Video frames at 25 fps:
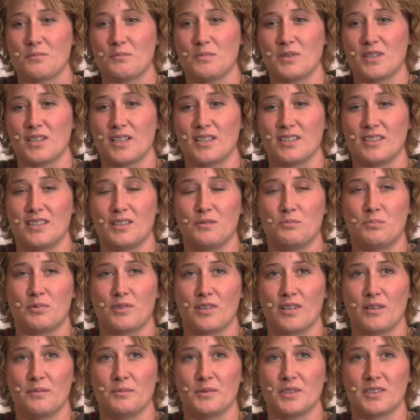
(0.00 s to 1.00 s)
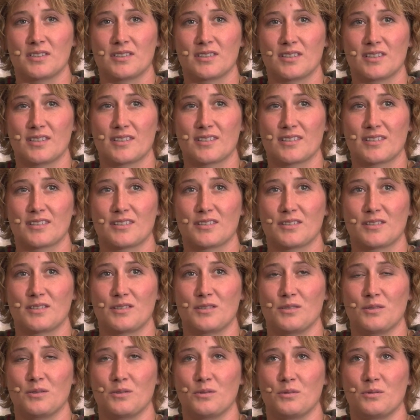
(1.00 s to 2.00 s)
But I did promise
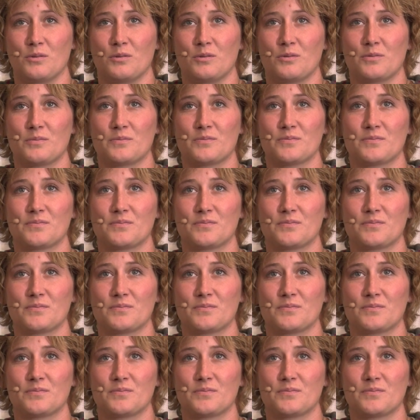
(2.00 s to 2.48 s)
to